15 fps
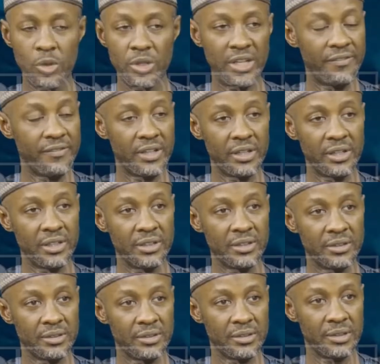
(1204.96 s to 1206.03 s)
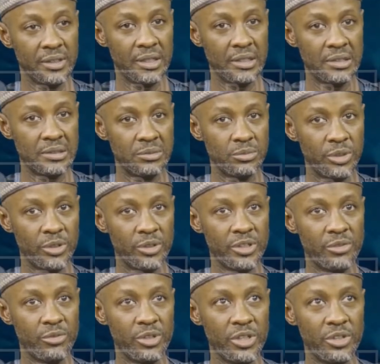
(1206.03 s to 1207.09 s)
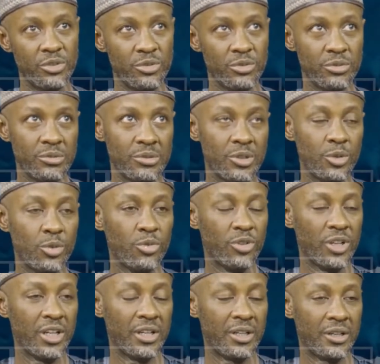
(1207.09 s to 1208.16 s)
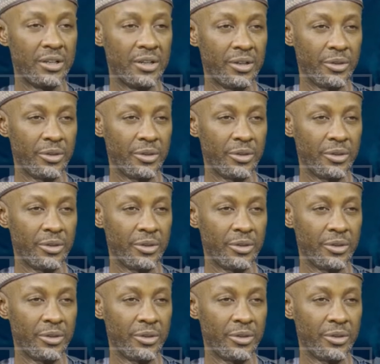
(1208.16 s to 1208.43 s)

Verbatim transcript: No, definitely. Mm. And we don't even need to go far.